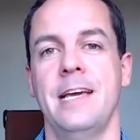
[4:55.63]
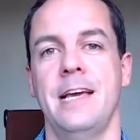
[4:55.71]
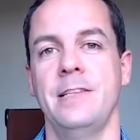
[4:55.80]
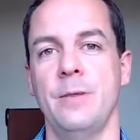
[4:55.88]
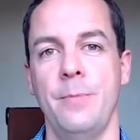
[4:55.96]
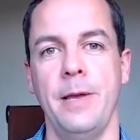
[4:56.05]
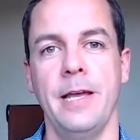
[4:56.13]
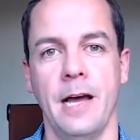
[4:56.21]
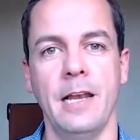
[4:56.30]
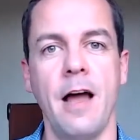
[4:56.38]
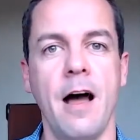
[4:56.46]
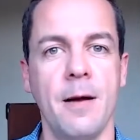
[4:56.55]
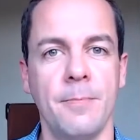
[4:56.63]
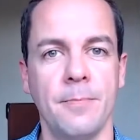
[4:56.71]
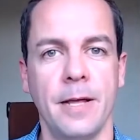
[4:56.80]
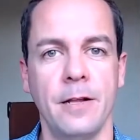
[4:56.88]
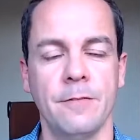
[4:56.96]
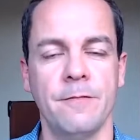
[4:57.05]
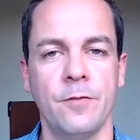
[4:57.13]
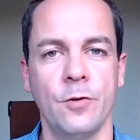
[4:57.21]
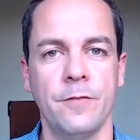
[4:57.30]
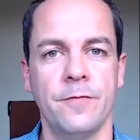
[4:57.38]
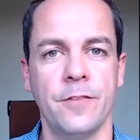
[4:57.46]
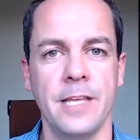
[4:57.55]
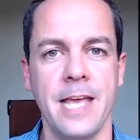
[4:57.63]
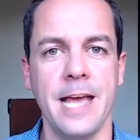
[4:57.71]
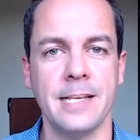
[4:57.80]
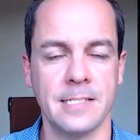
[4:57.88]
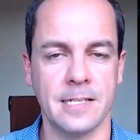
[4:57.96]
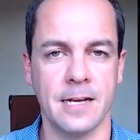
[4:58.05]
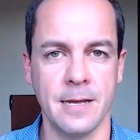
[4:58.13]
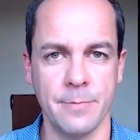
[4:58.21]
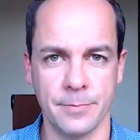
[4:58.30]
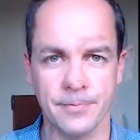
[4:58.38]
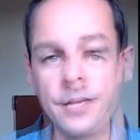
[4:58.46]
is a big alarm bell for the S type.